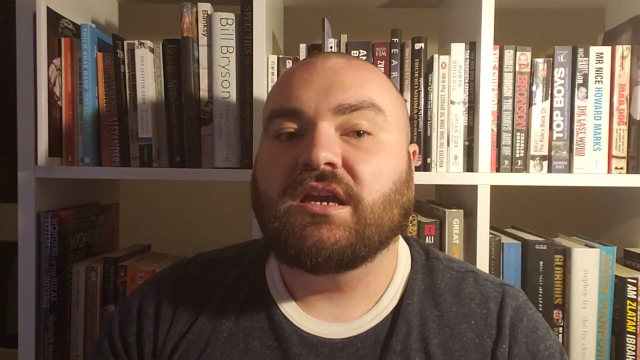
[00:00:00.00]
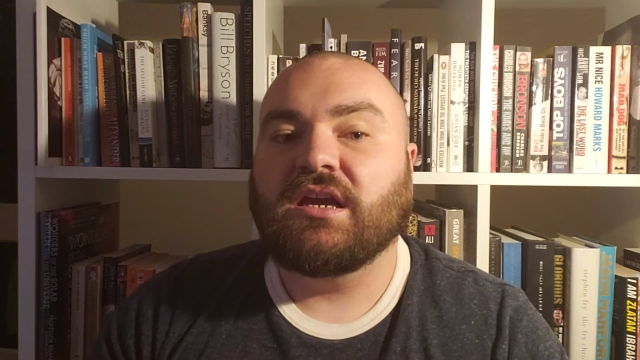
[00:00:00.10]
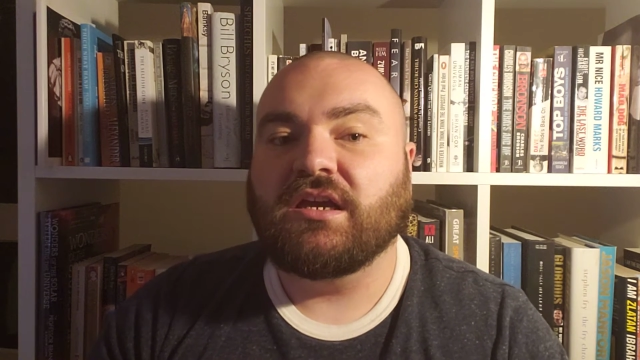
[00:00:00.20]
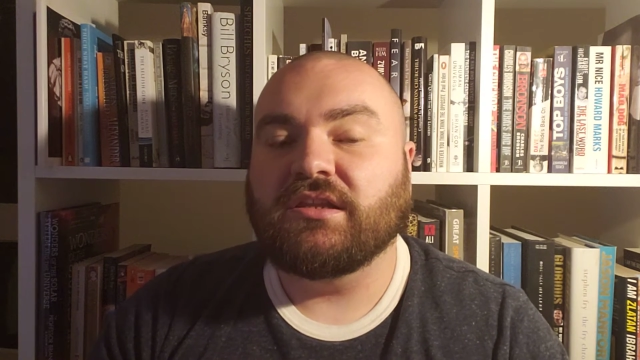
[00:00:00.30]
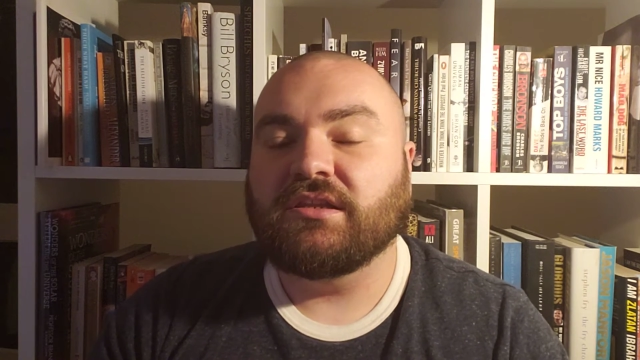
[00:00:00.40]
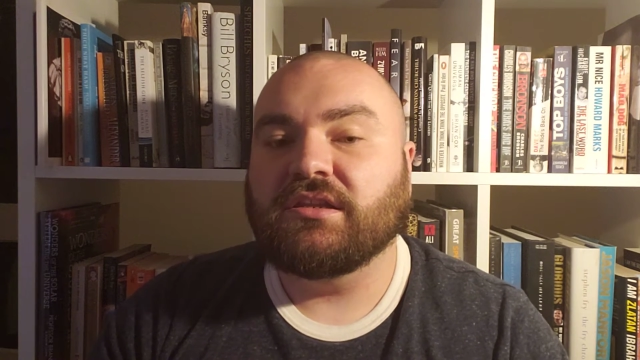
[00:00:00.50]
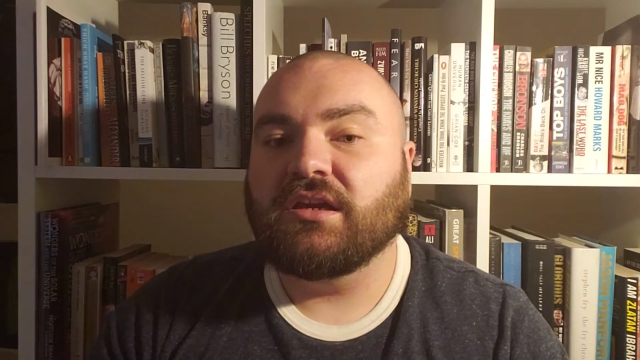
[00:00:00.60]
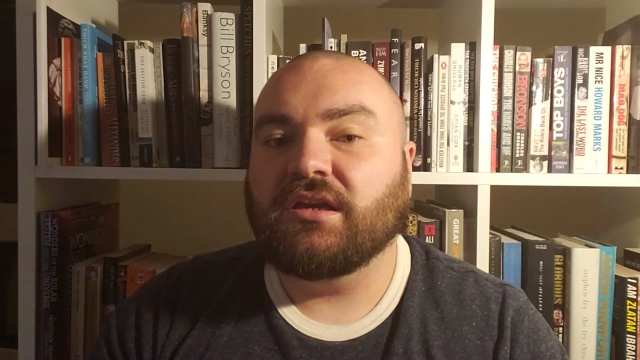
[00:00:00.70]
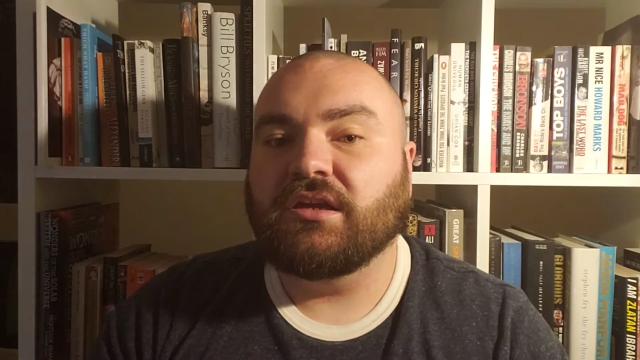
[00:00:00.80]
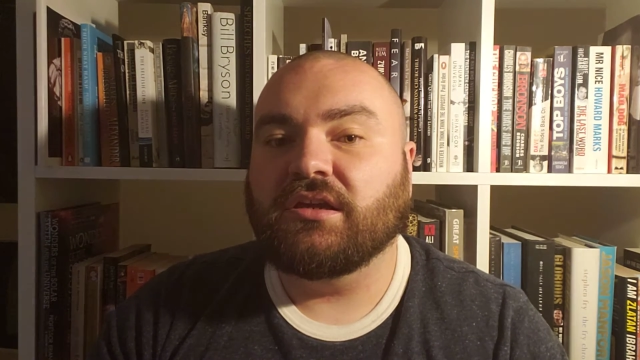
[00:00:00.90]
and
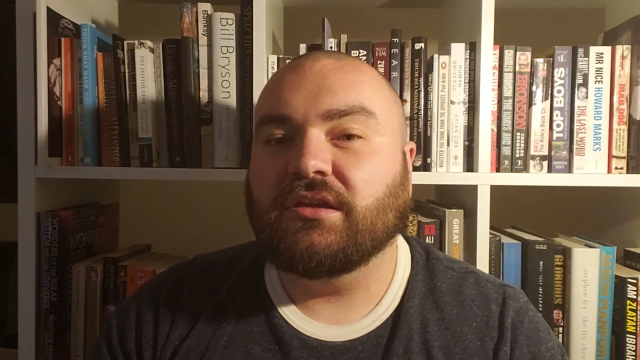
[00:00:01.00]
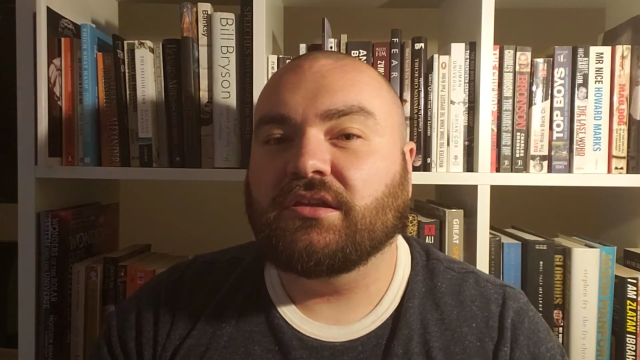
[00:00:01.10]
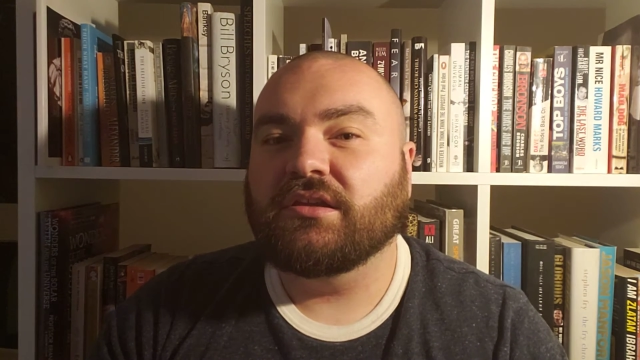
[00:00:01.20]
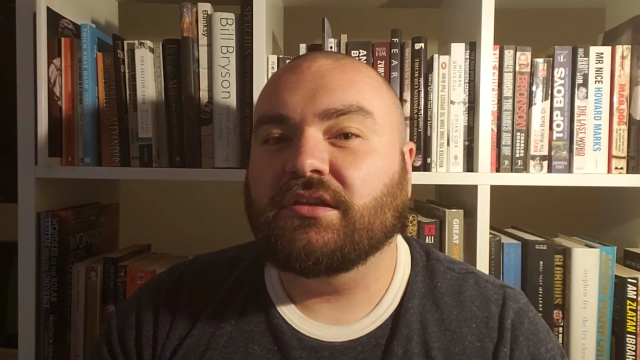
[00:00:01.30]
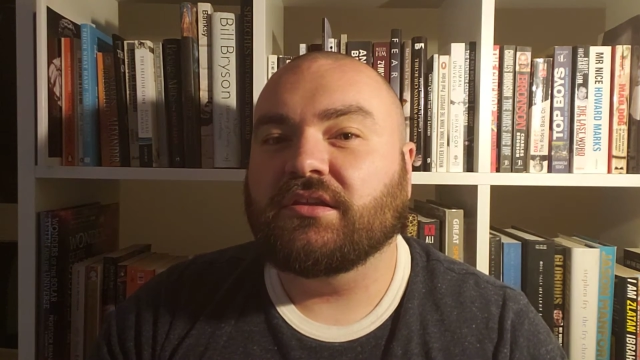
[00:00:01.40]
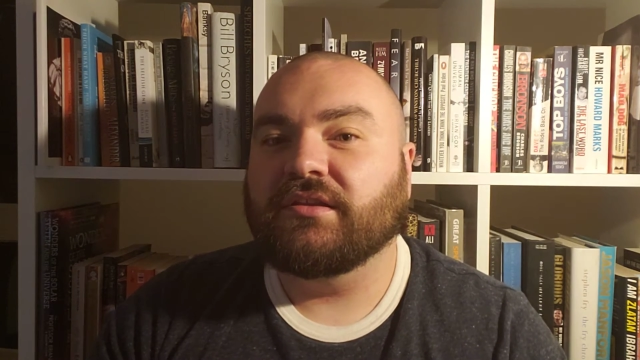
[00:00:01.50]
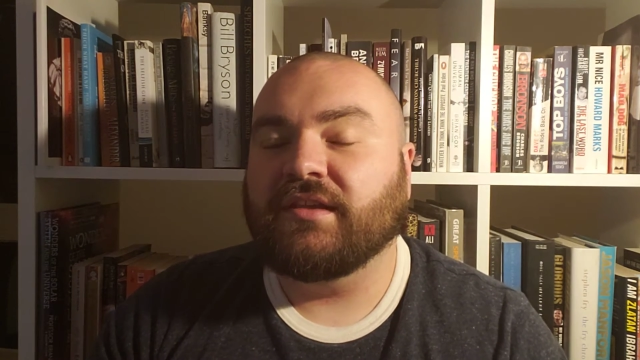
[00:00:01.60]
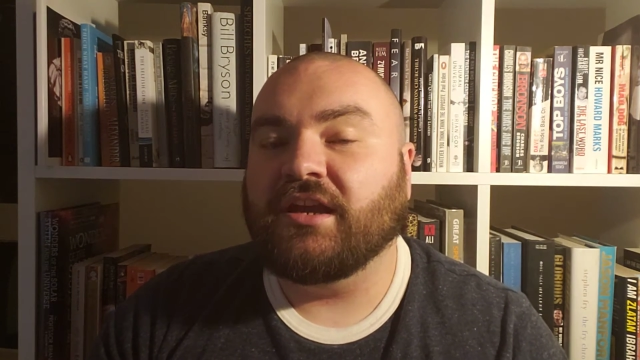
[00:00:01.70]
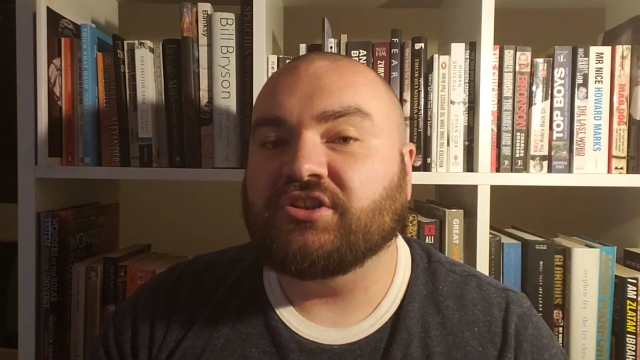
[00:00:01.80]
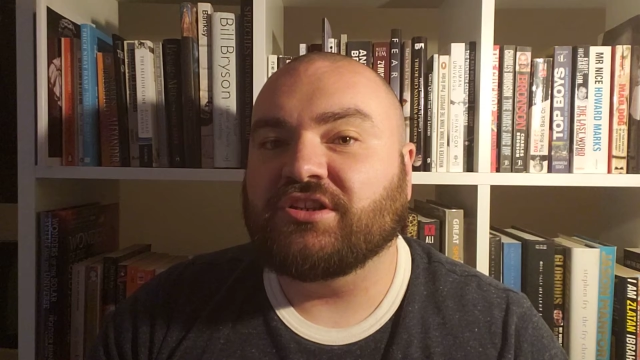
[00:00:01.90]

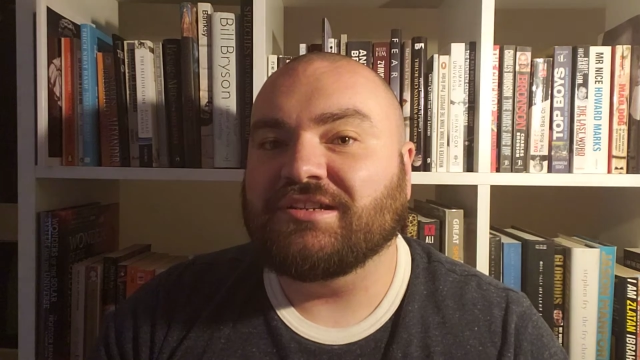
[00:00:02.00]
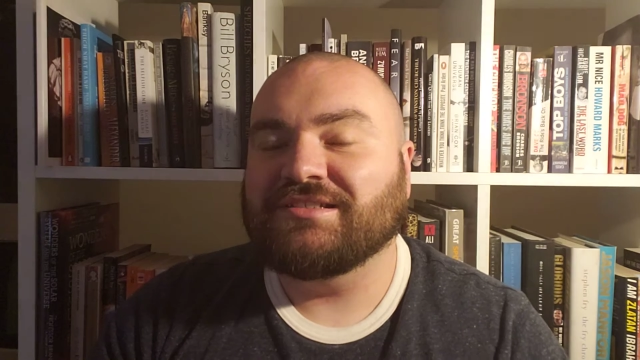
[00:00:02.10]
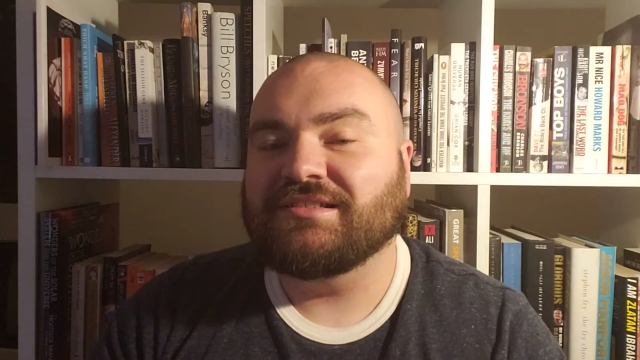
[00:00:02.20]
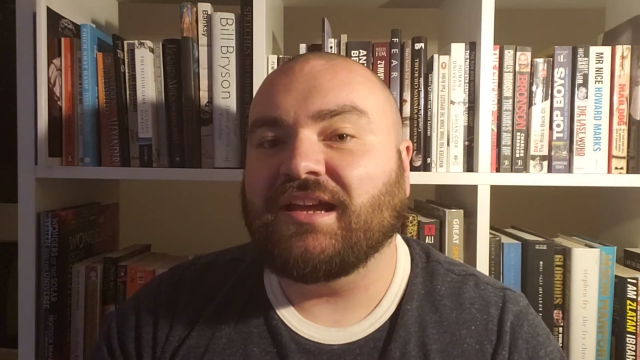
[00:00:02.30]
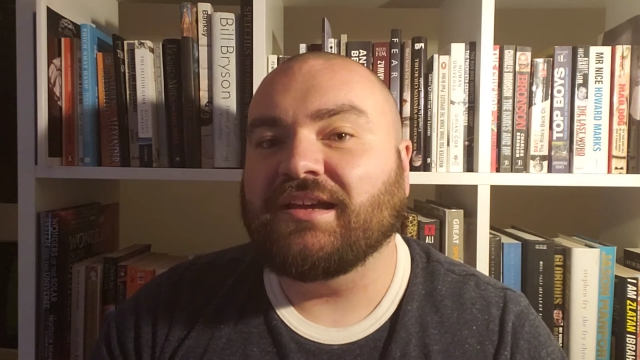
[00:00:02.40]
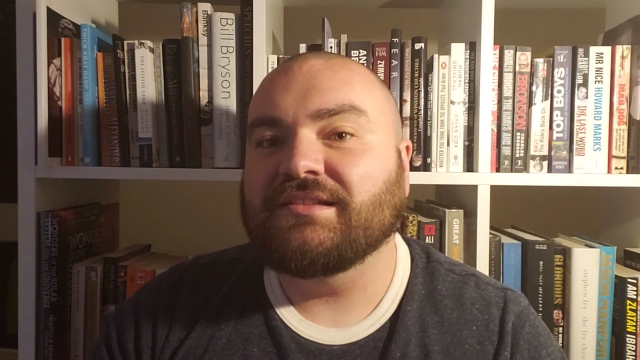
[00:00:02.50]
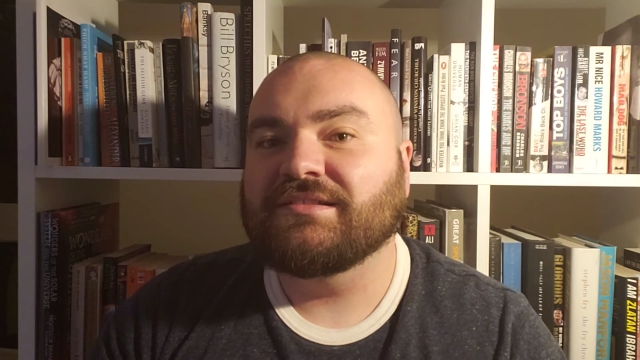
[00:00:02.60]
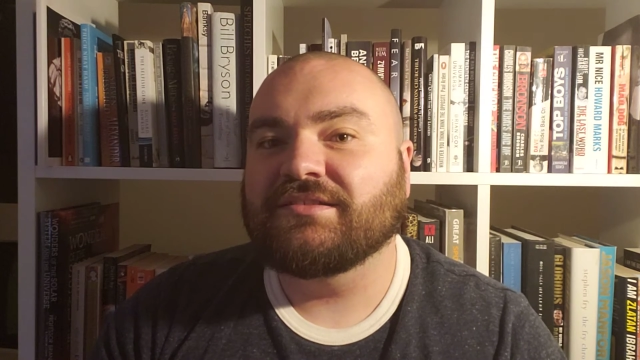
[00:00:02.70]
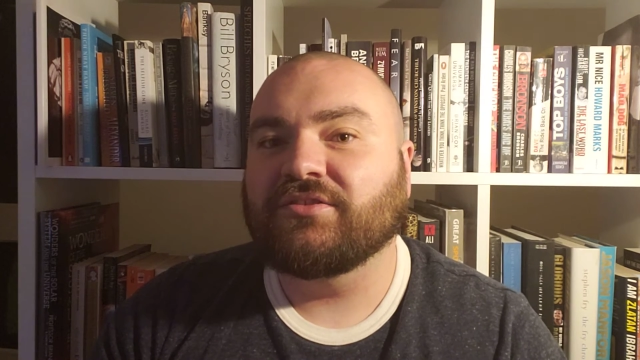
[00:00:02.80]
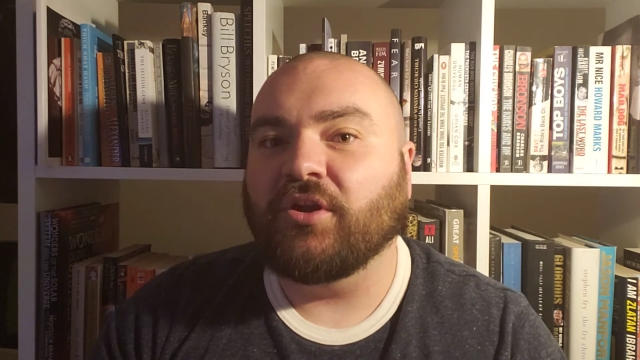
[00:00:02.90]
they actually
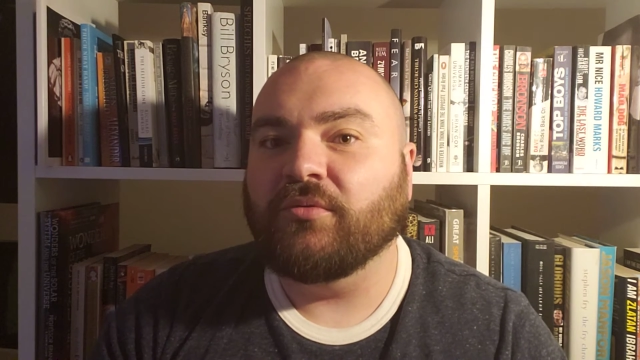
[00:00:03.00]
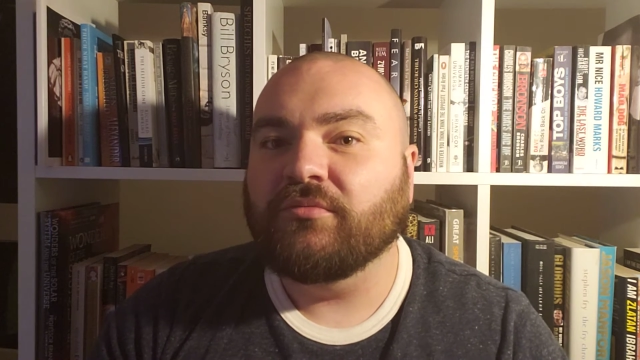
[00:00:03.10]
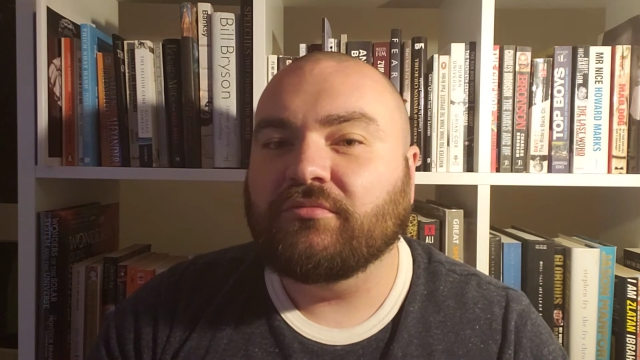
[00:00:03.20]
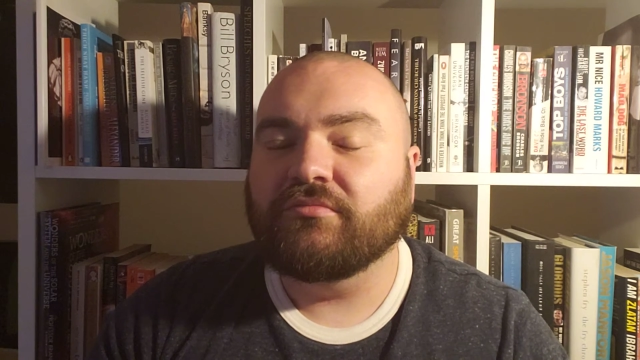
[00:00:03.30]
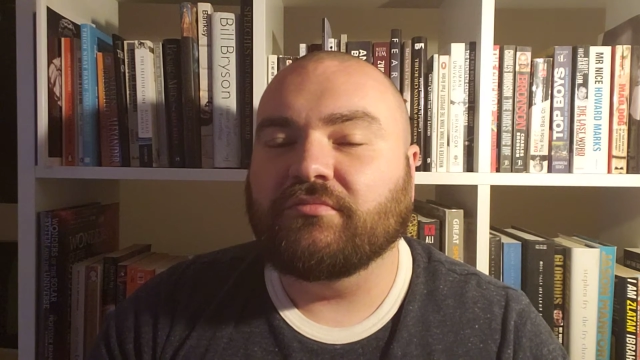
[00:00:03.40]
state don't